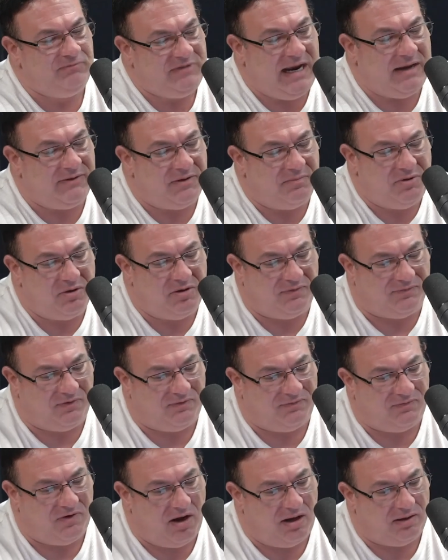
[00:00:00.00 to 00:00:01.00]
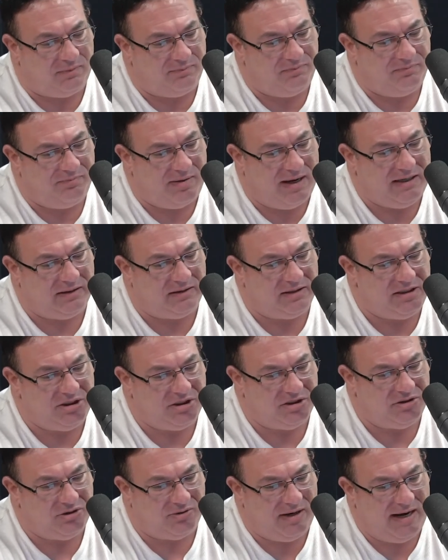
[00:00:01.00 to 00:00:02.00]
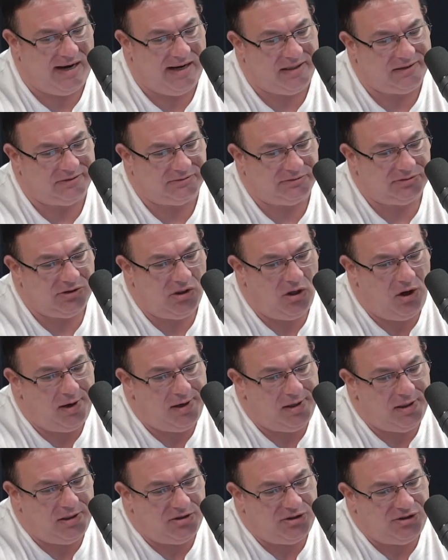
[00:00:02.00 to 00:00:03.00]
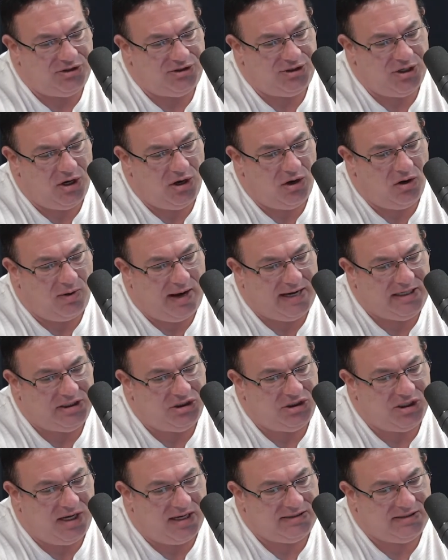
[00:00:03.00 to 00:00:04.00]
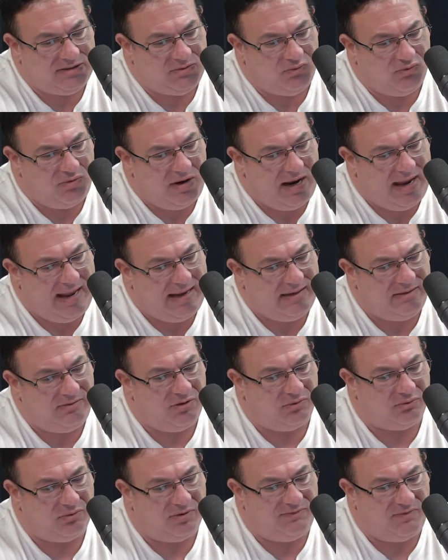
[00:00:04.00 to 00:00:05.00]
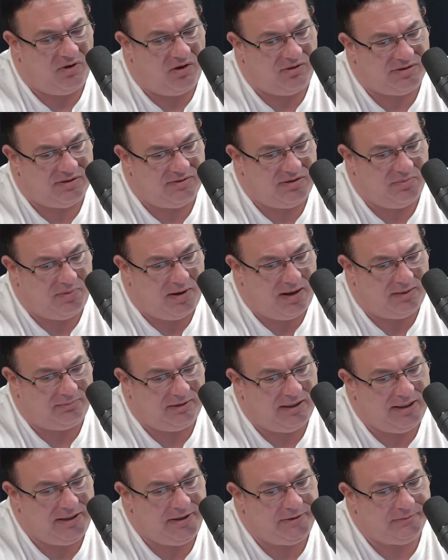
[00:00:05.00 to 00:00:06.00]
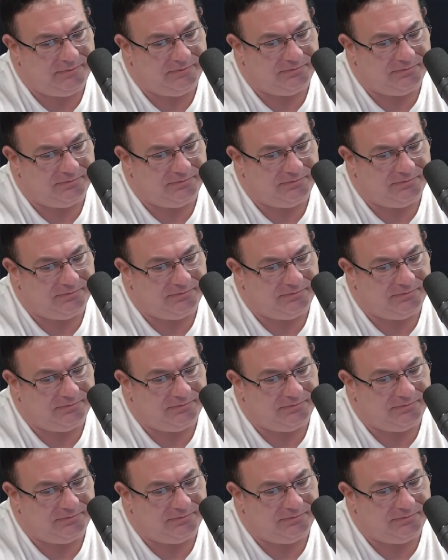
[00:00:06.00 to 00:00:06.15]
yeah, The Beautiful Fall. Got to be sure by to Alicia link to Drake. So I just read The Revolt of the Public,